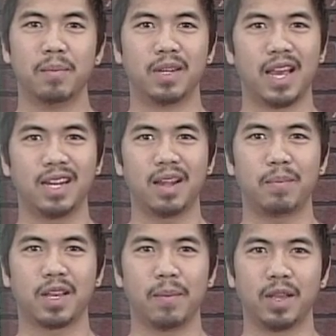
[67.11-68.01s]
but ended up
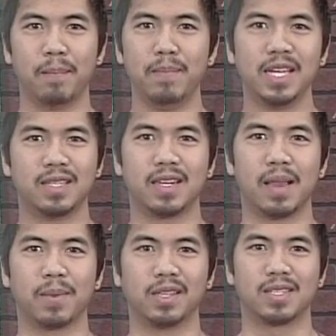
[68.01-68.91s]
becoming a meat
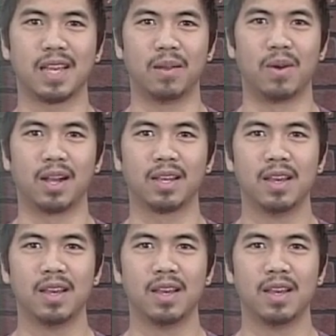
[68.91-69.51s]
stamp on the sidewalk.